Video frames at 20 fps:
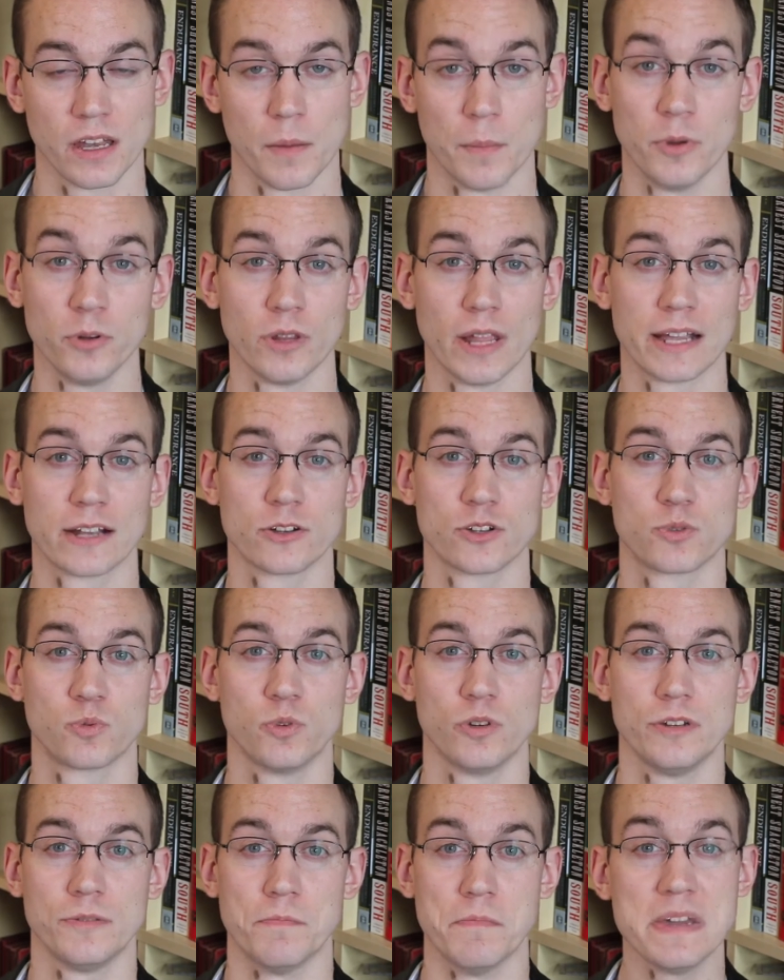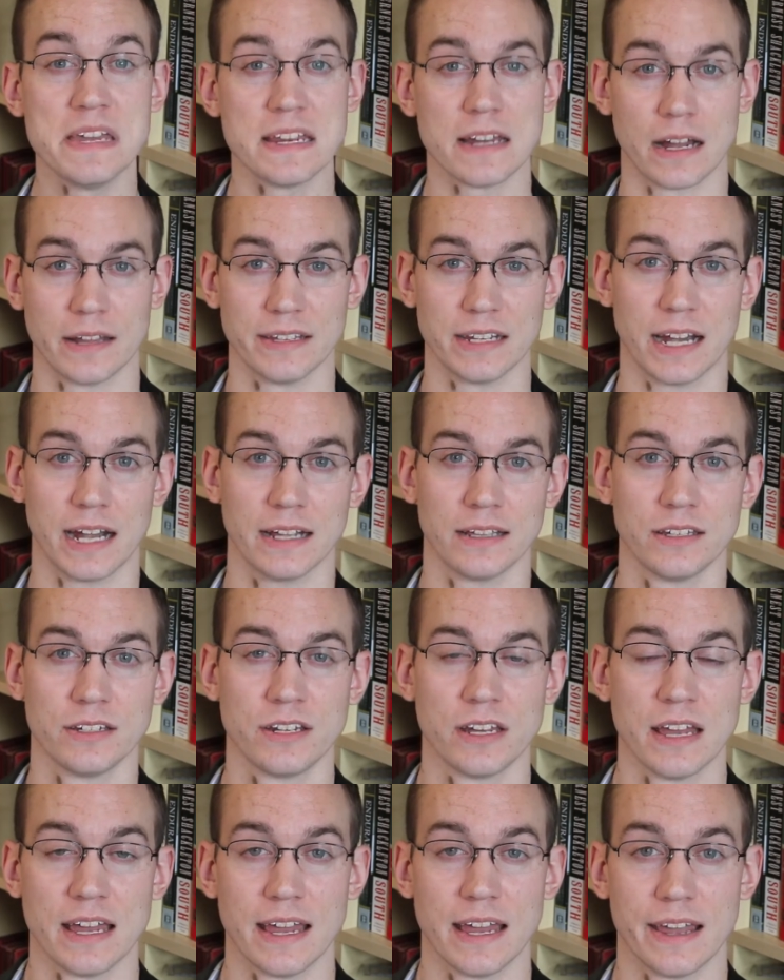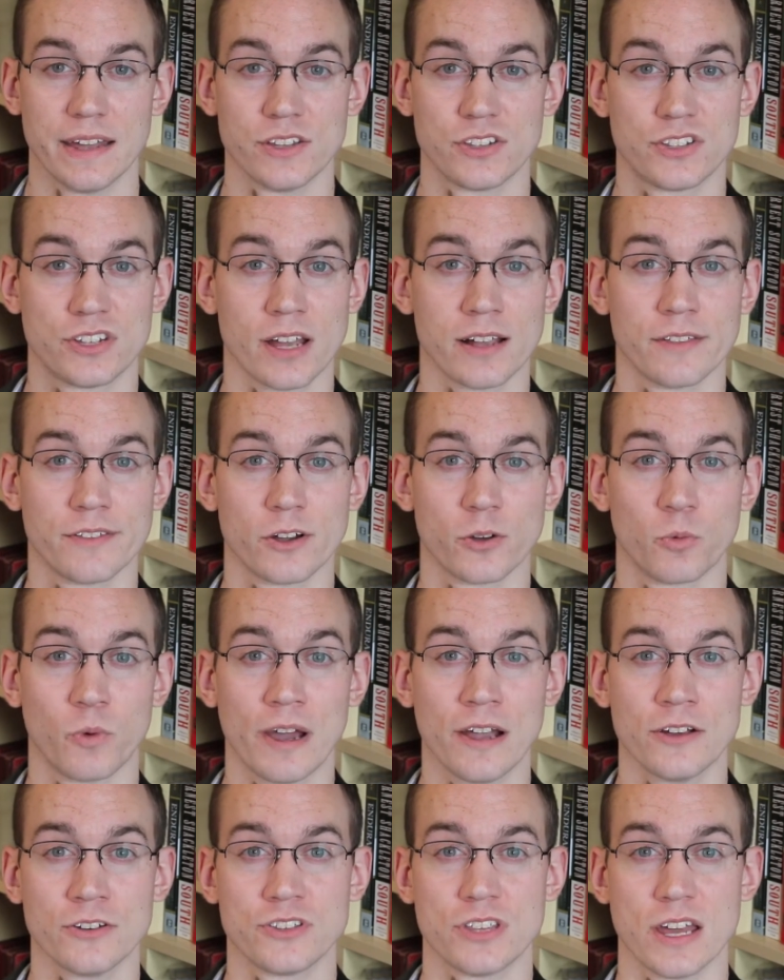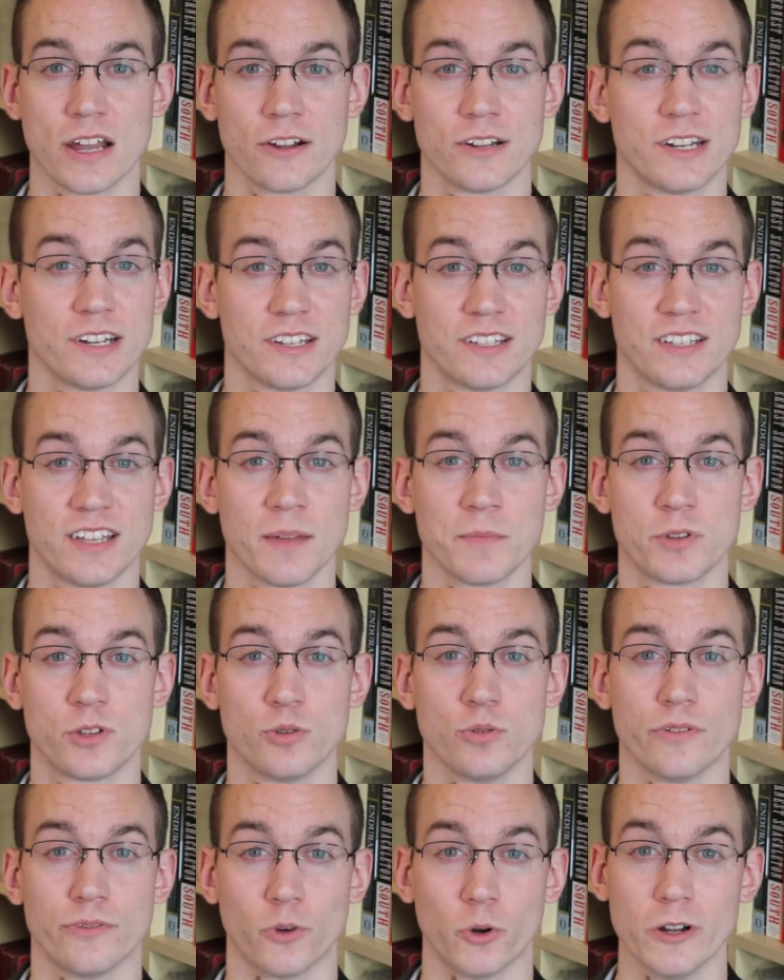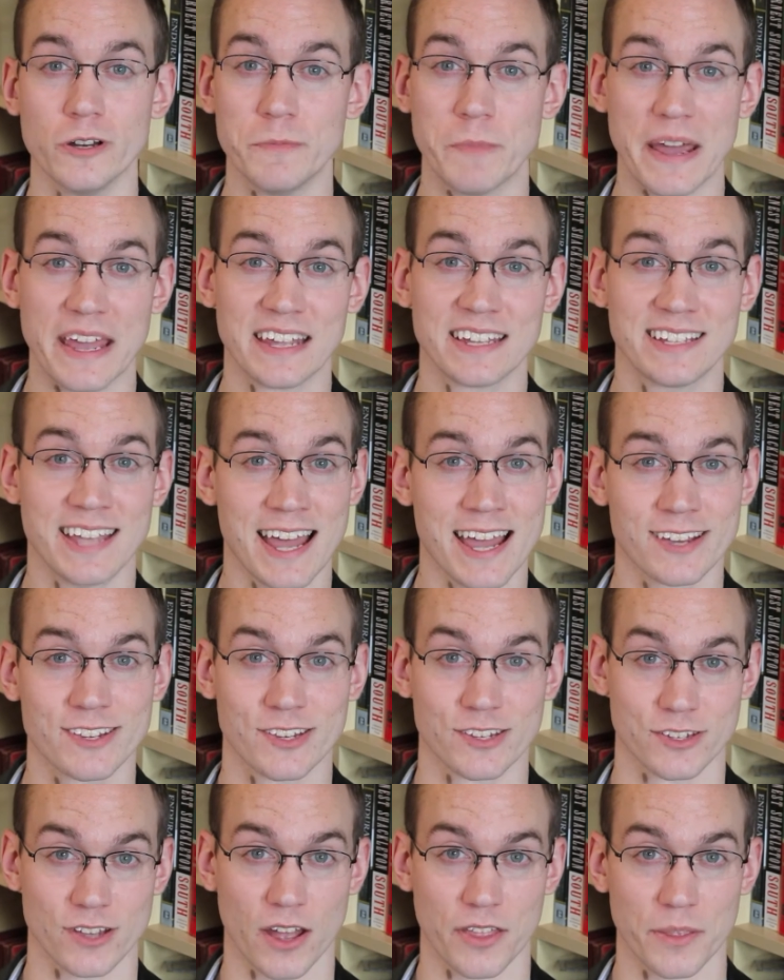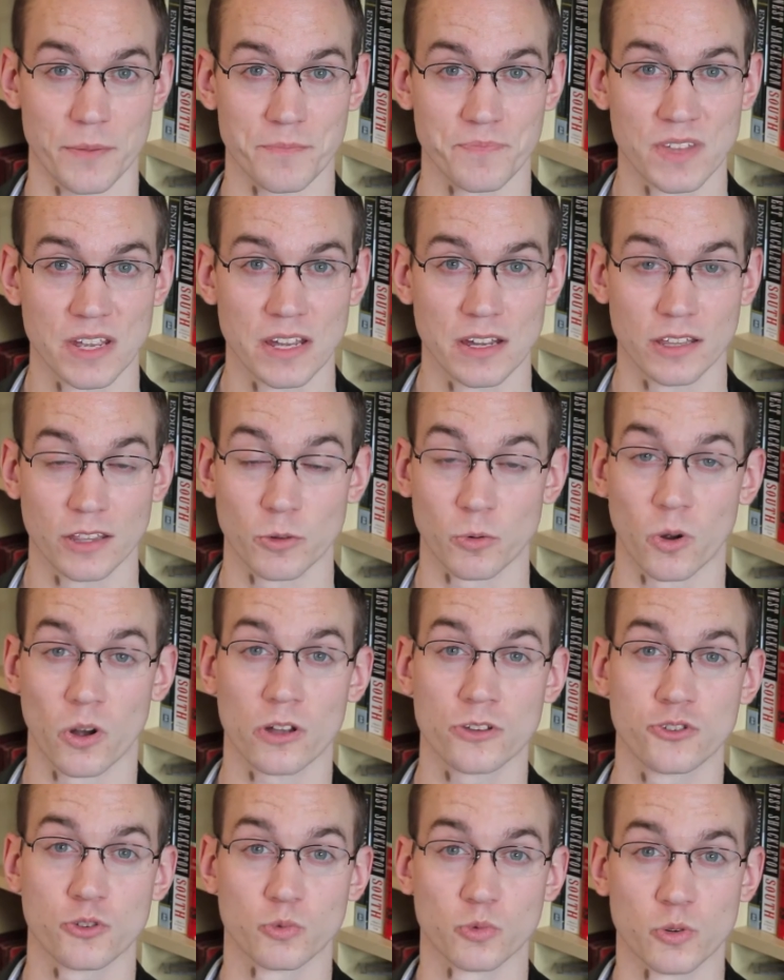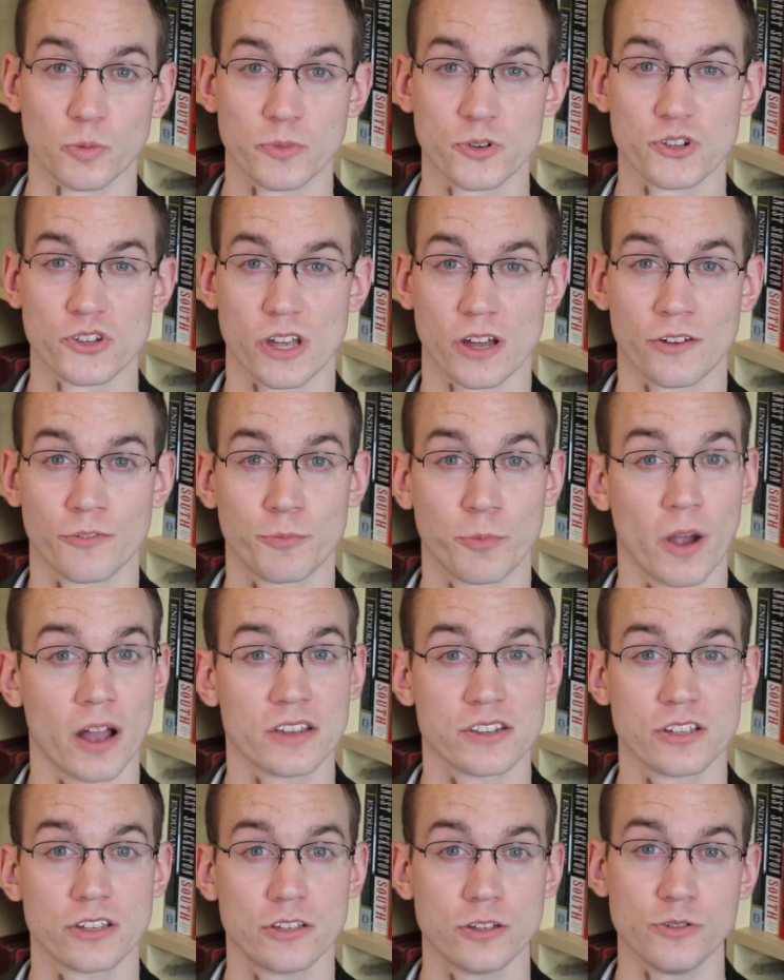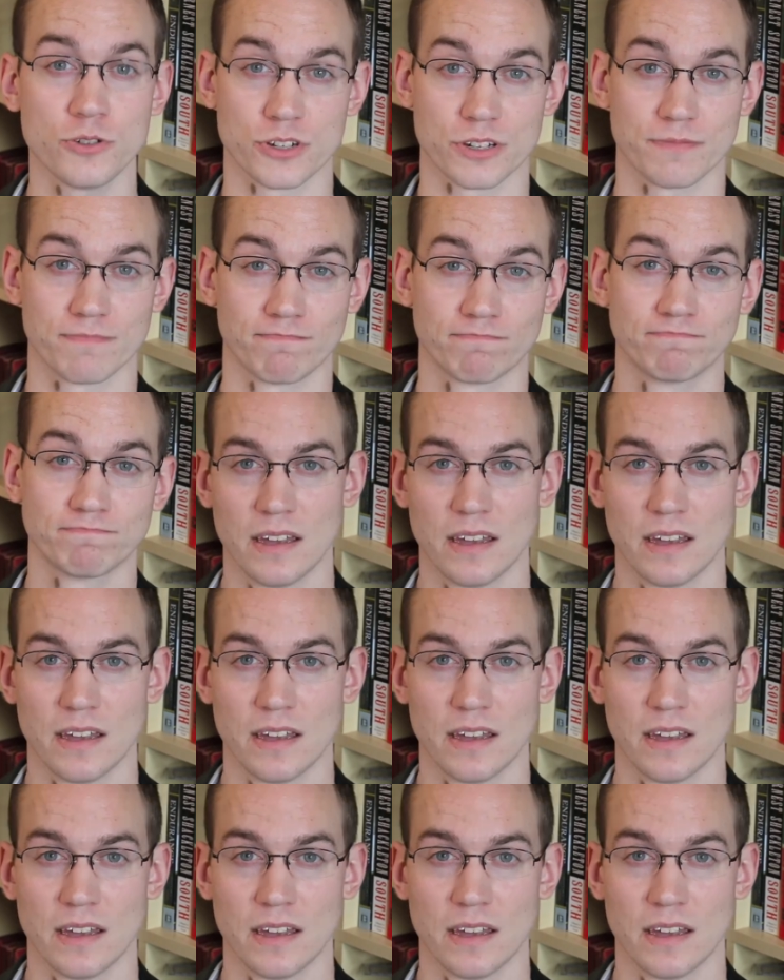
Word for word: Bootleggers would meet on the island and sell their wares there in an attempt to avoid paying taxes on them. There were also rumors of prostitution.